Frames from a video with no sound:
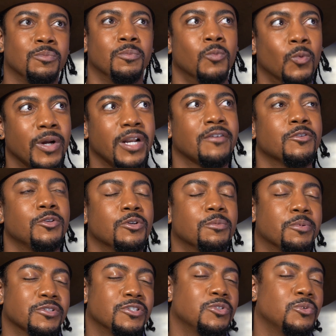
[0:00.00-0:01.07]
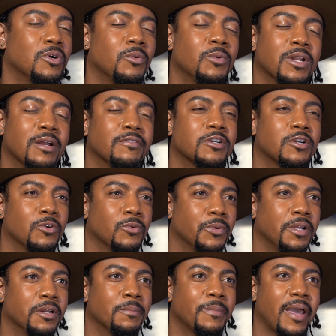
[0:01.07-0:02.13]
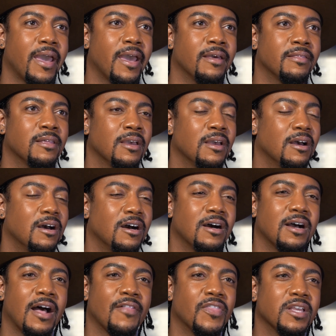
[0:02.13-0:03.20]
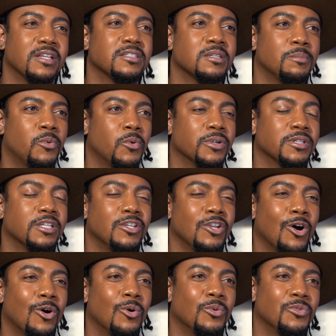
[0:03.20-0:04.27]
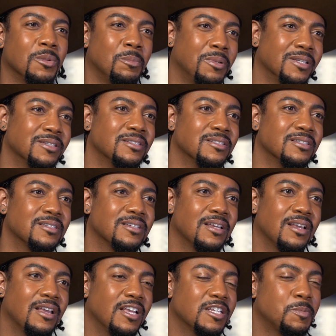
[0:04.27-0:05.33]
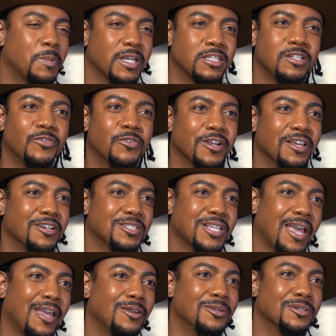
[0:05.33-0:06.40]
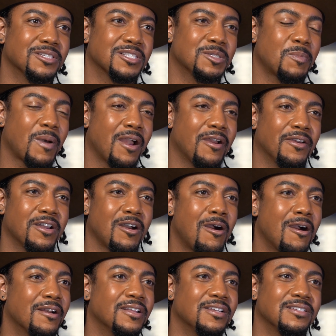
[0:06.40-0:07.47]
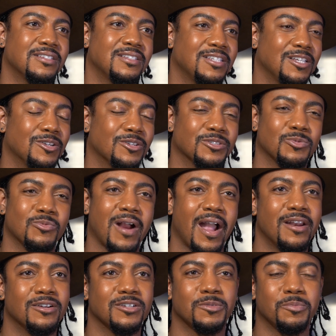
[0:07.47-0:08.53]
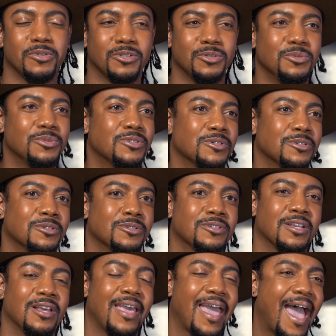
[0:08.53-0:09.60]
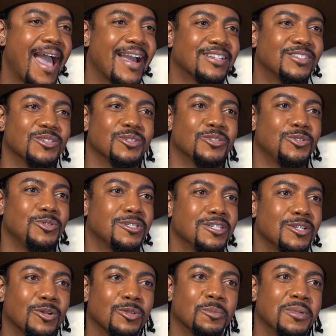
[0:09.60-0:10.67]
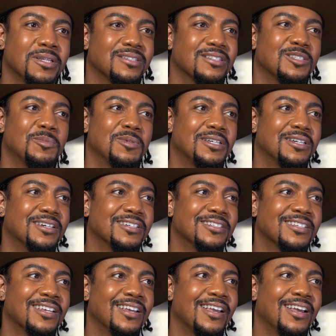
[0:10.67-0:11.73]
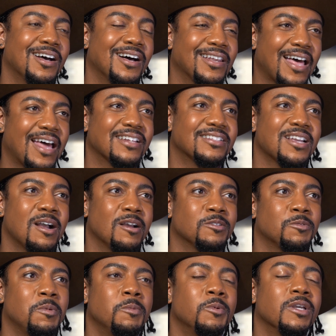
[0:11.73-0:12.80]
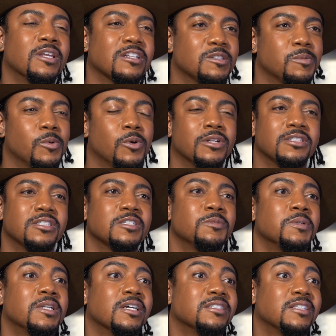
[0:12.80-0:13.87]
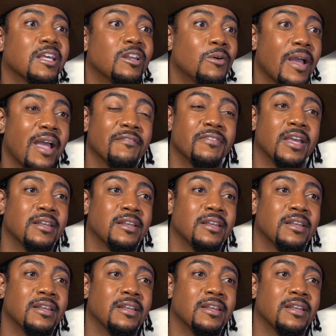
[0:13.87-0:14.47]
whatever you're pursuing, whatever career path, I think it's important to know the business, especially for entertainers, aspiring artists, singers, writers, producers, actors. You should know the business because a lot of times people get exploited just because they don't have that